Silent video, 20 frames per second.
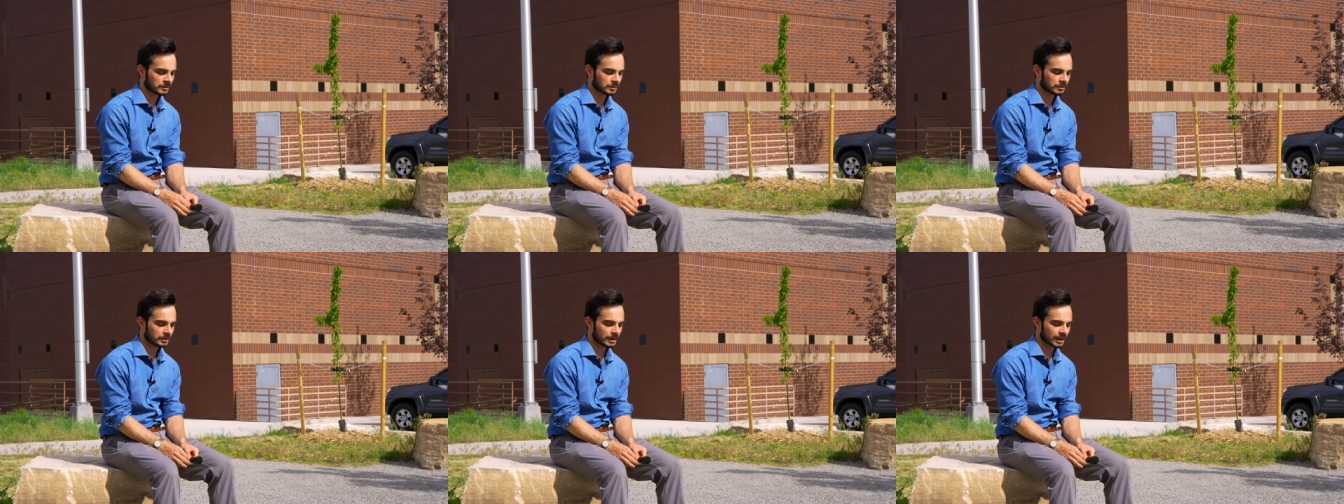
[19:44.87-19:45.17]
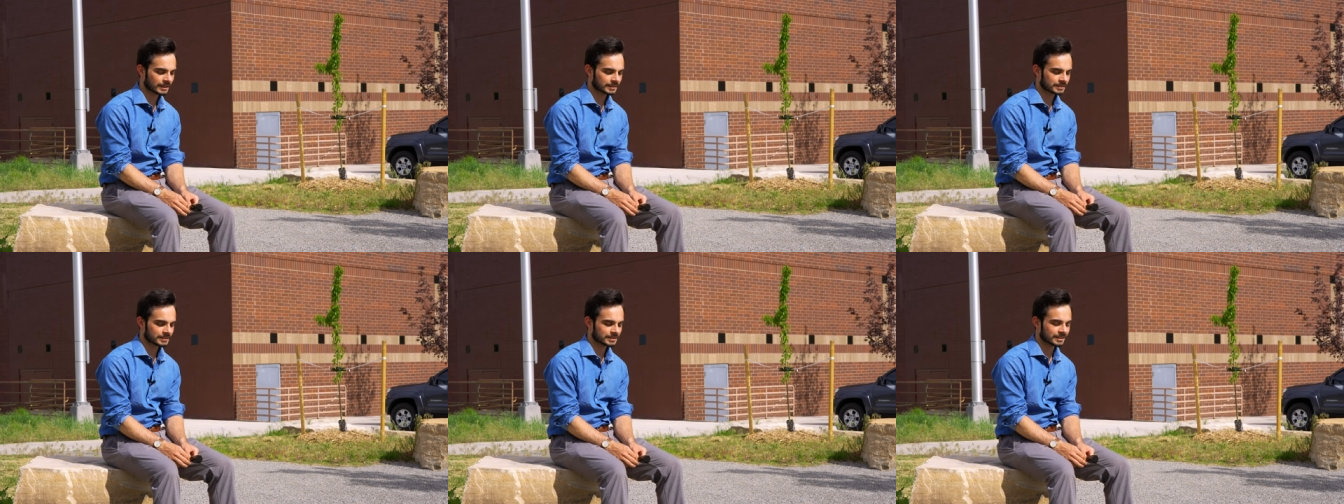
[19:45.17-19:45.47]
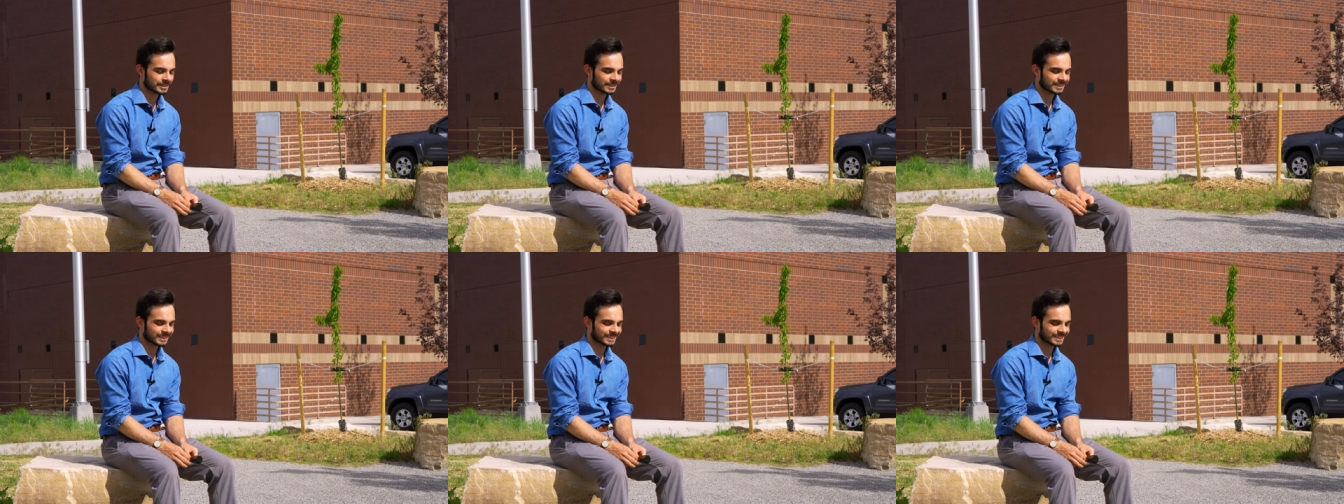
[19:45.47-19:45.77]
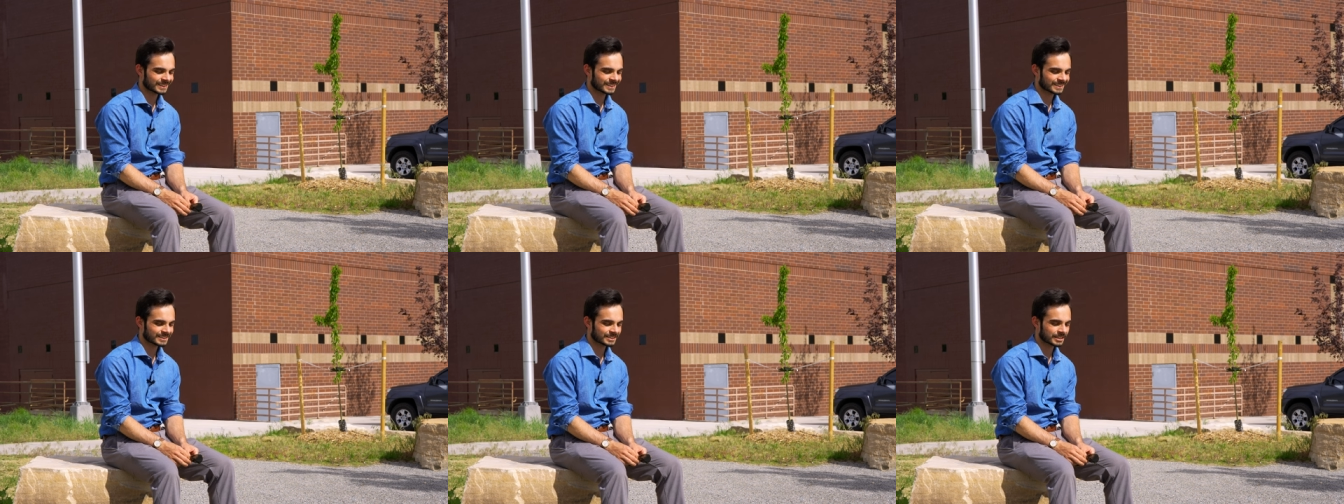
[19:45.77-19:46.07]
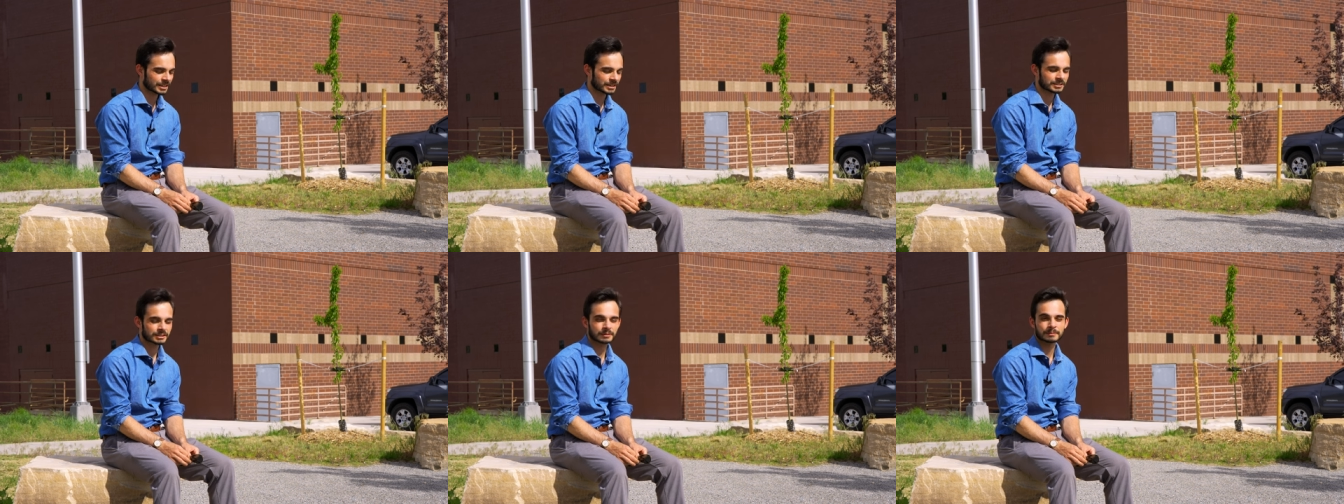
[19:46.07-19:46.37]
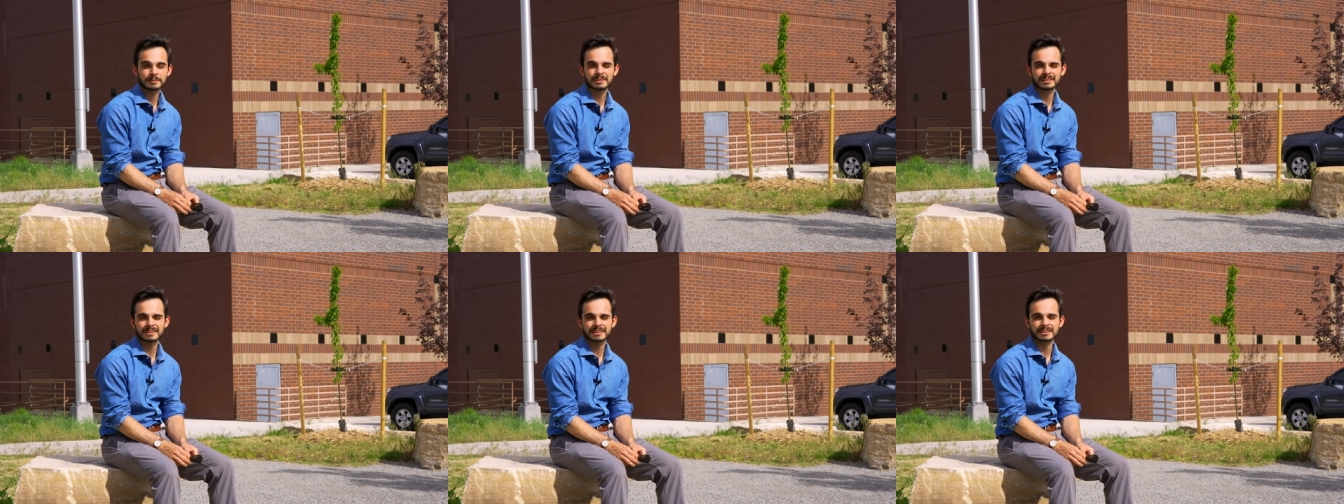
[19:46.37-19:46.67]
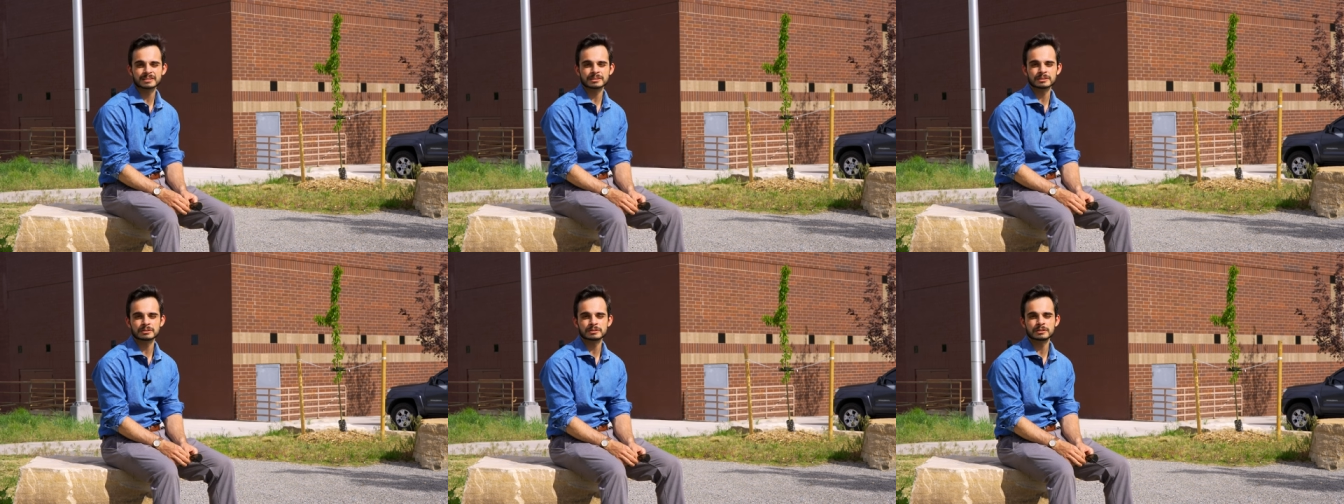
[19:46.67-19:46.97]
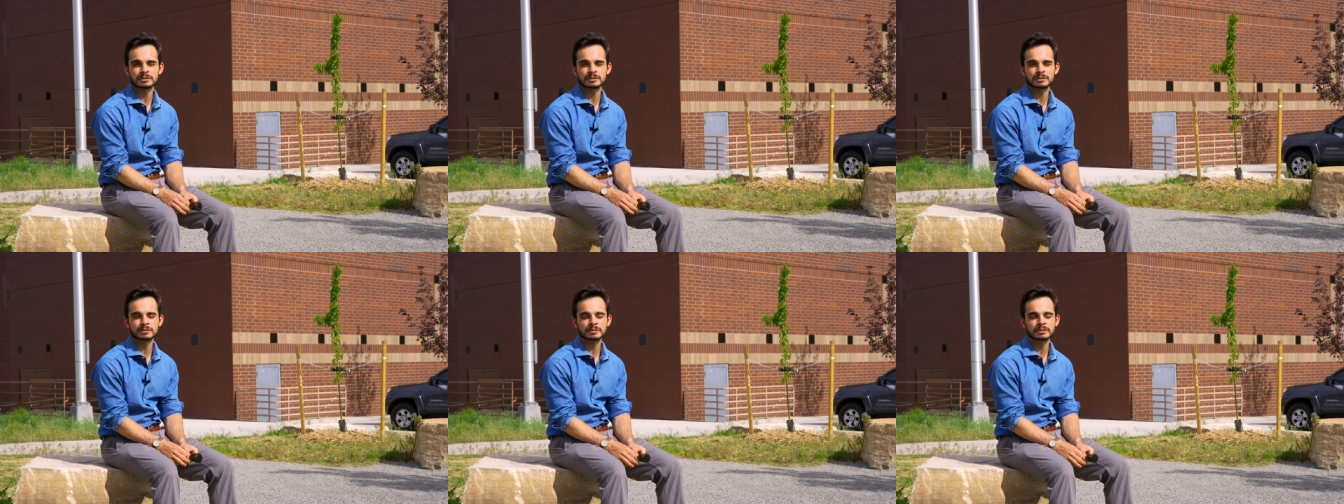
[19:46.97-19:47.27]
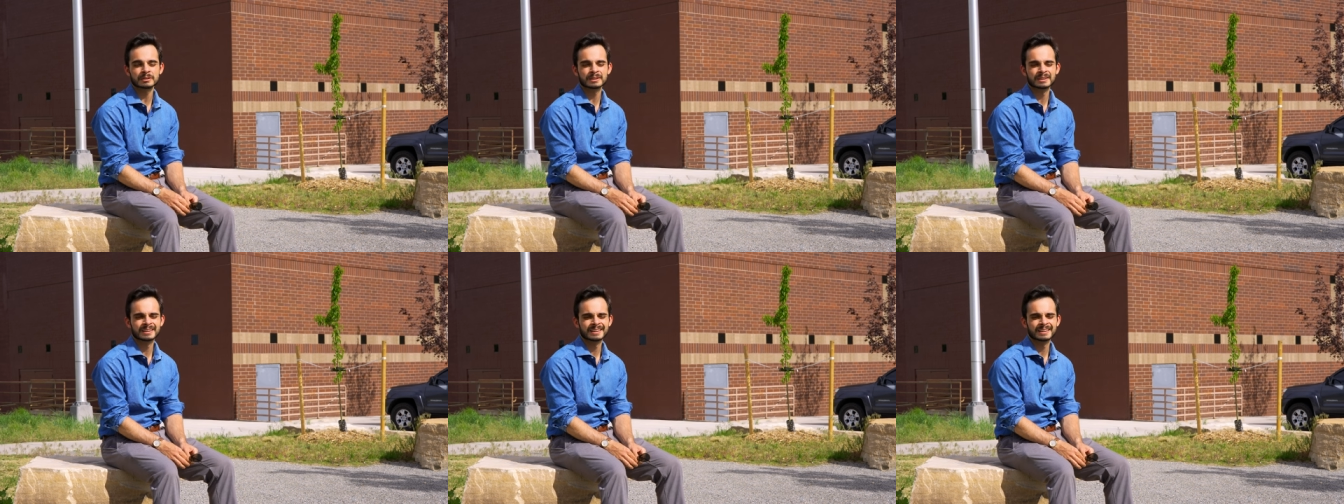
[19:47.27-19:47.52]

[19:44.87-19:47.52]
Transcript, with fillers: you guys to say some of the things you do.